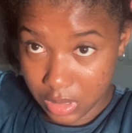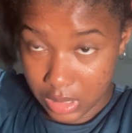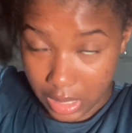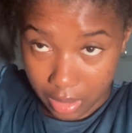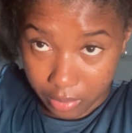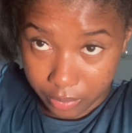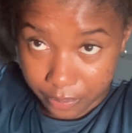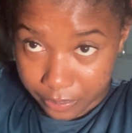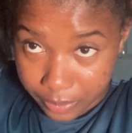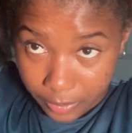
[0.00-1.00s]
Now,
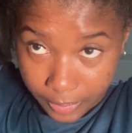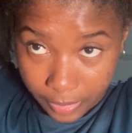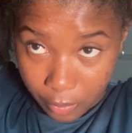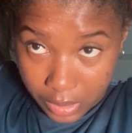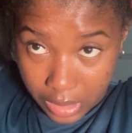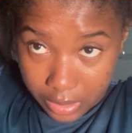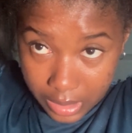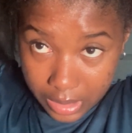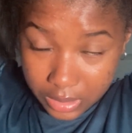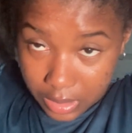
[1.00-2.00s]
we're not gonna
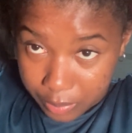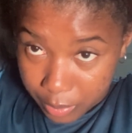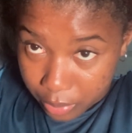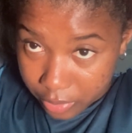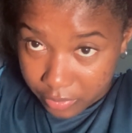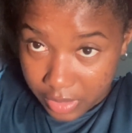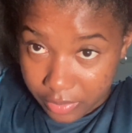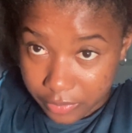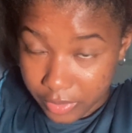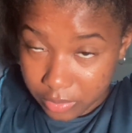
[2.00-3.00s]
act like people have never
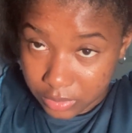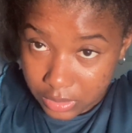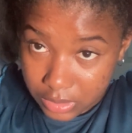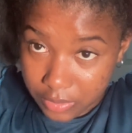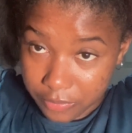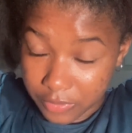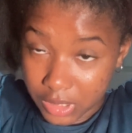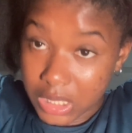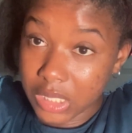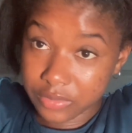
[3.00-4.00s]
felt the
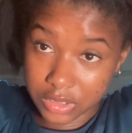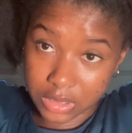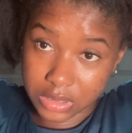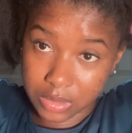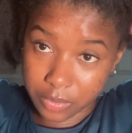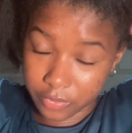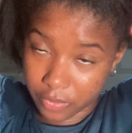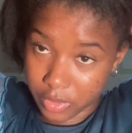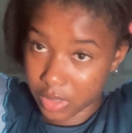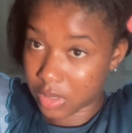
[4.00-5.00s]
feeling of jealousy
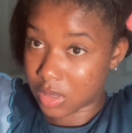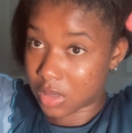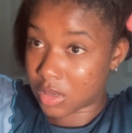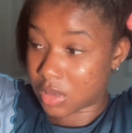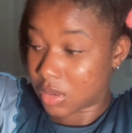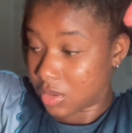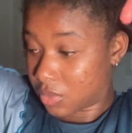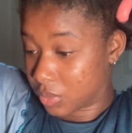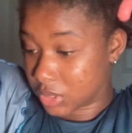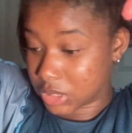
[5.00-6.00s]
before,
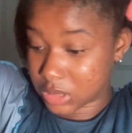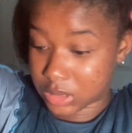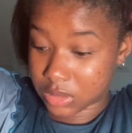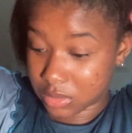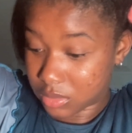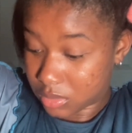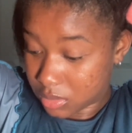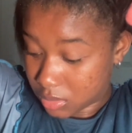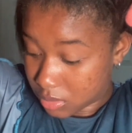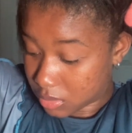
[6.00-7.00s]
which is,
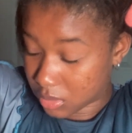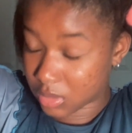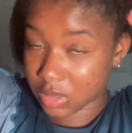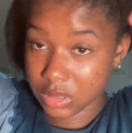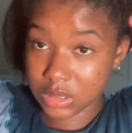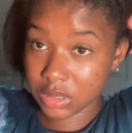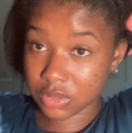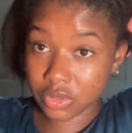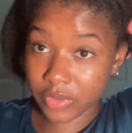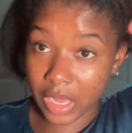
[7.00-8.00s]
it's a
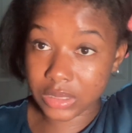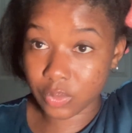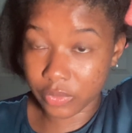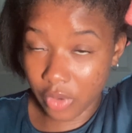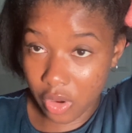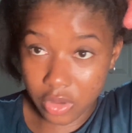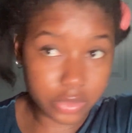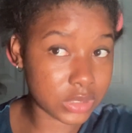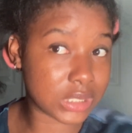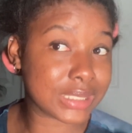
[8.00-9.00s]
fact. We've all
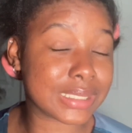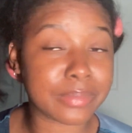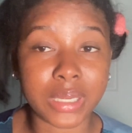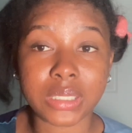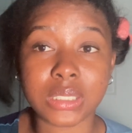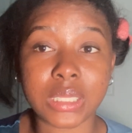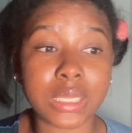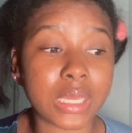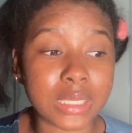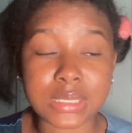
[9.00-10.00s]
seen somebody that
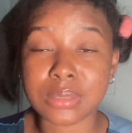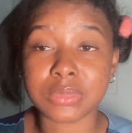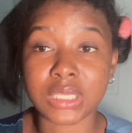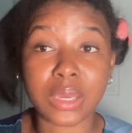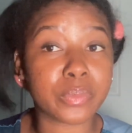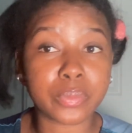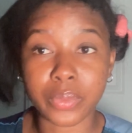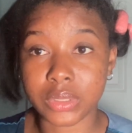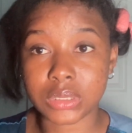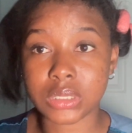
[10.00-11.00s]
has something that we
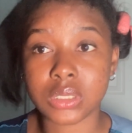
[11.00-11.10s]
want.